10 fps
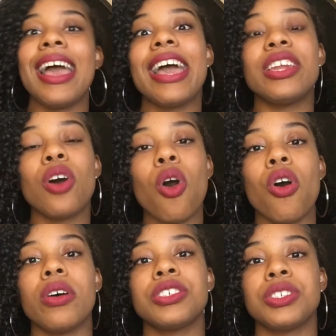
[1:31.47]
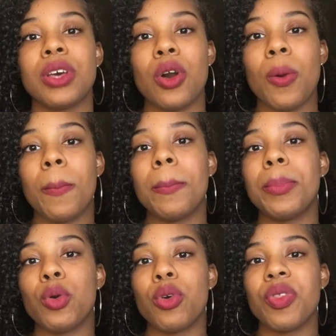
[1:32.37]
and also
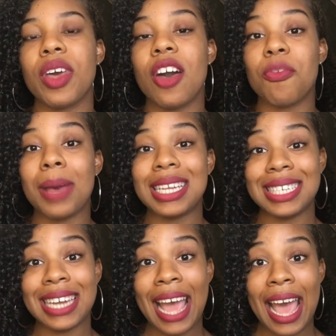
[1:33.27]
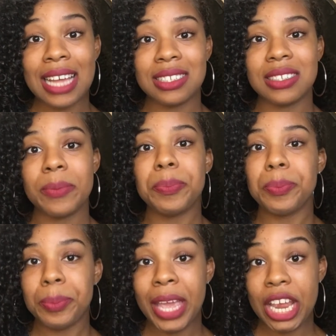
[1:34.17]
both of my dad's
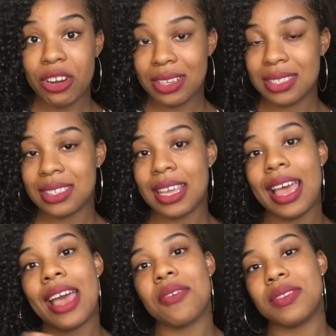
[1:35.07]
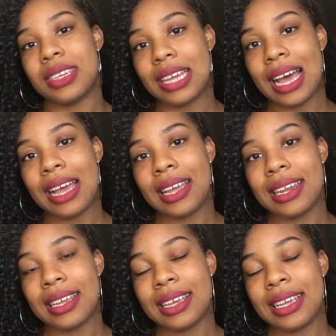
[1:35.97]
parents have died.